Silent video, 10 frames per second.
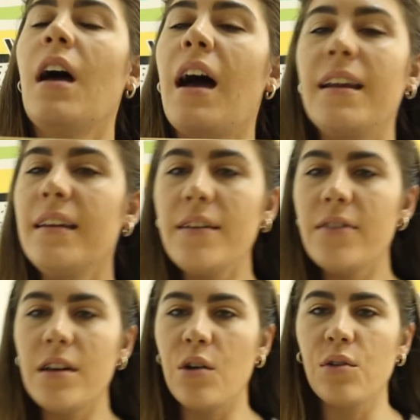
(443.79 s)
I didn't
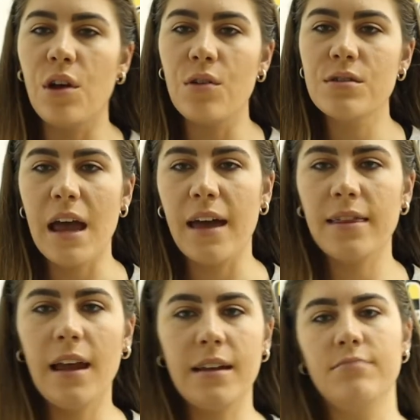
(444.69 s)
even know Lowe's had
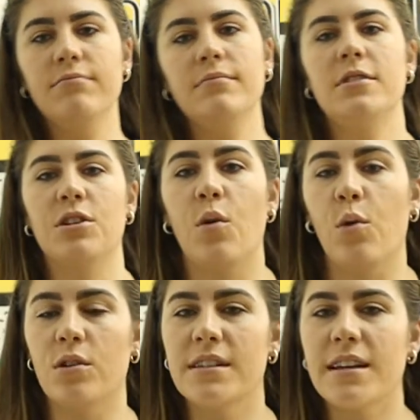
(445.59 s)
like a
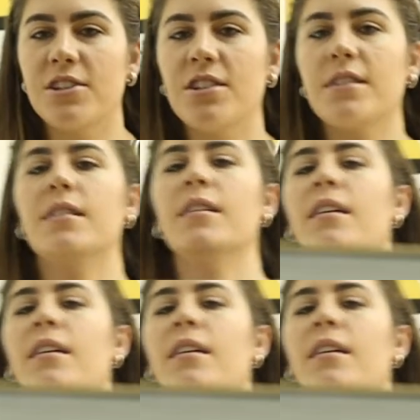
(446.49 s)
decor section,